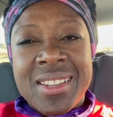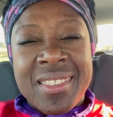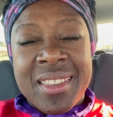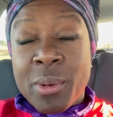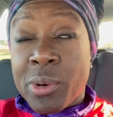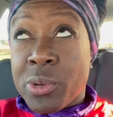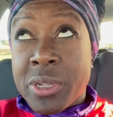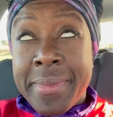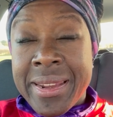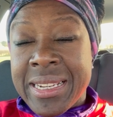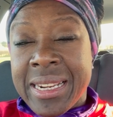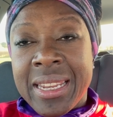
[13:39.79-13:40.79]
I think it will
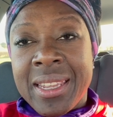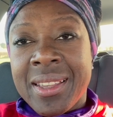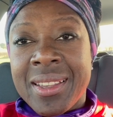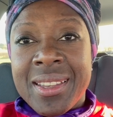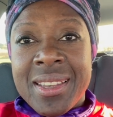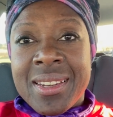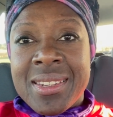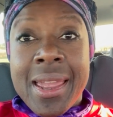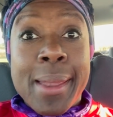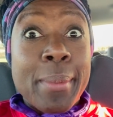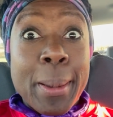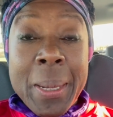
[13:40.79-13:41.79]
automatically take my